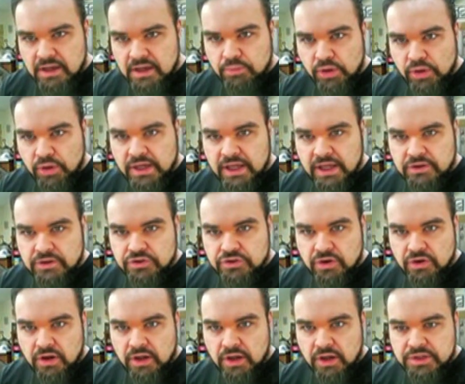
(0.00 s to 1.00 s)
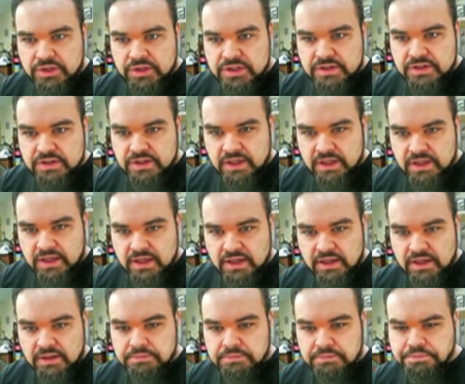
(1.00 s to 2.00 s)
breakdown drawing, which is like
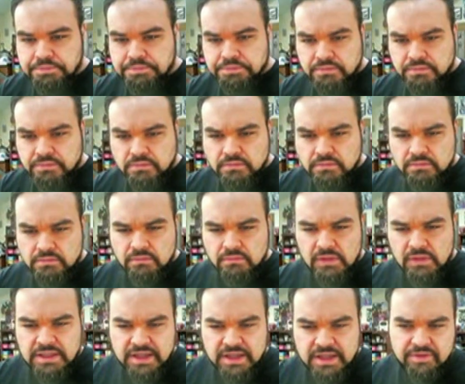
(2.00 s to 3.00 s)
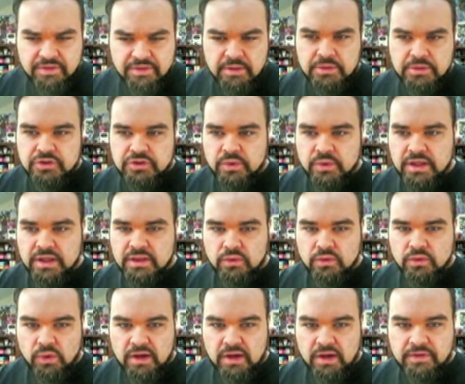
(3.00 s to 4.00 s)
it's kind of in between
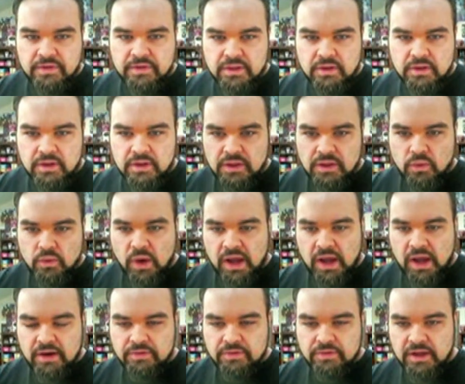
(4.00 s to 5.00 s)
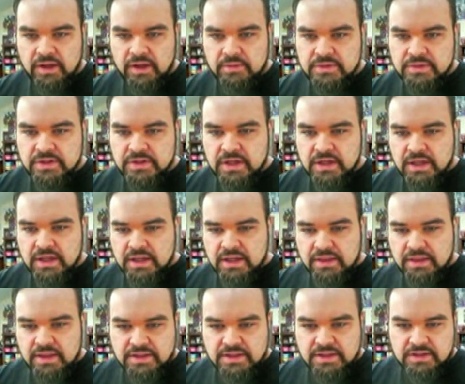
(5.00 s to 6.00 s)
the rough and the wireframes.
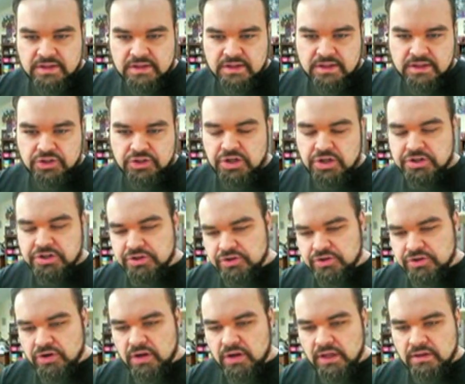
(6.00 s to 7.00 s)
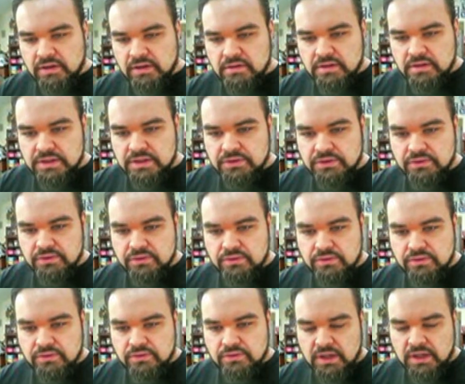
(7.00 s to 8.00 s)
This is a structure drawing
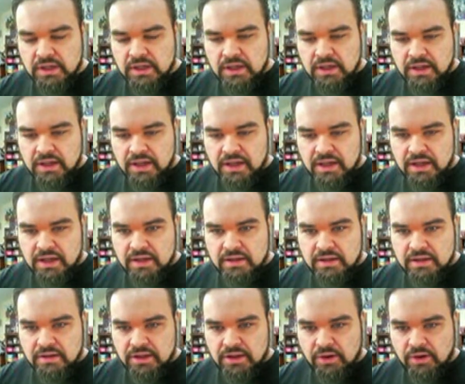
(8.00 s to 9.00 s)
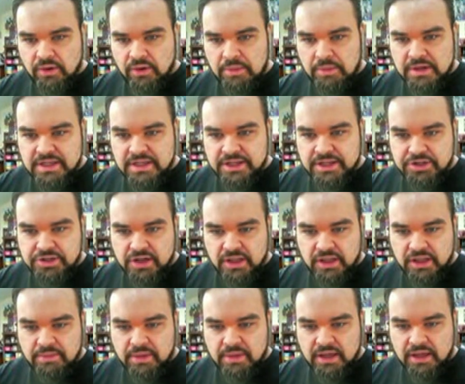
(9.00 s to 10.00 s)
to I'm
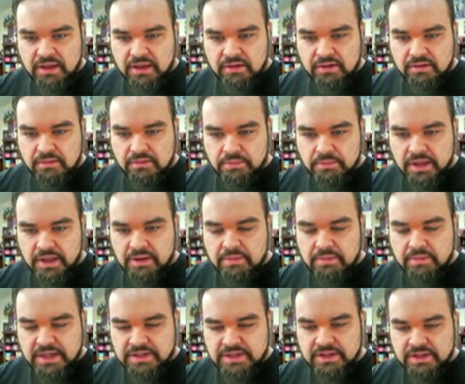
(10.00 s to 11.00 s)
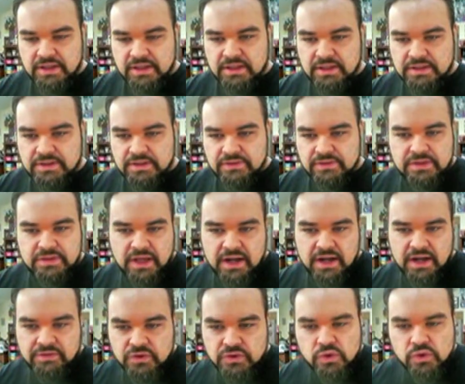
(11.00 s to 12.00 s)
intentionally being messy. It's
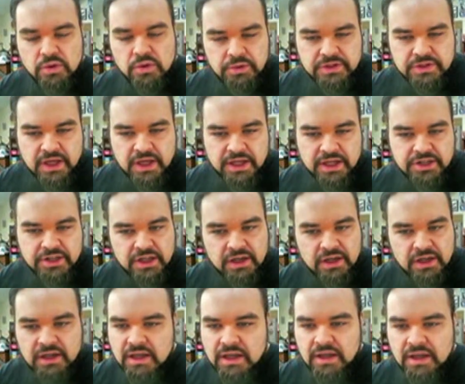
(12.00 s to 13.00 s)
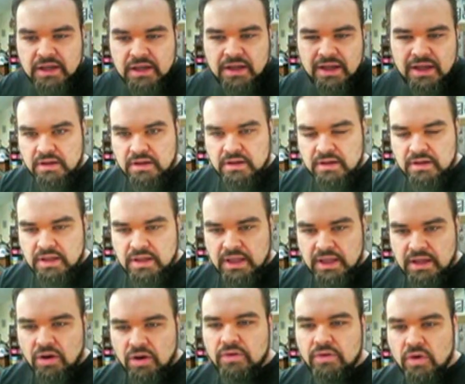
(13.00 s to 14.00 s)
kind of scribble sketching.
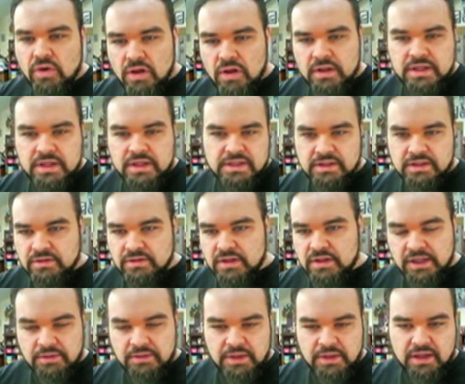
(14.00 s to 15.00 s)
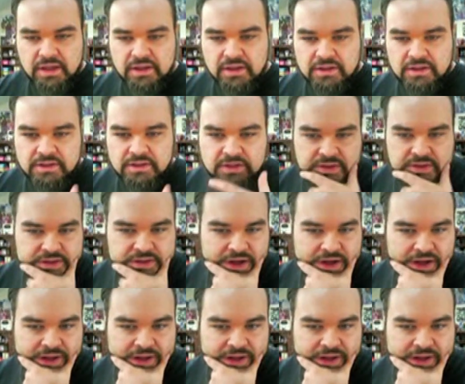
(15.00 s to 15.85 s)
Overall, it is a little clean because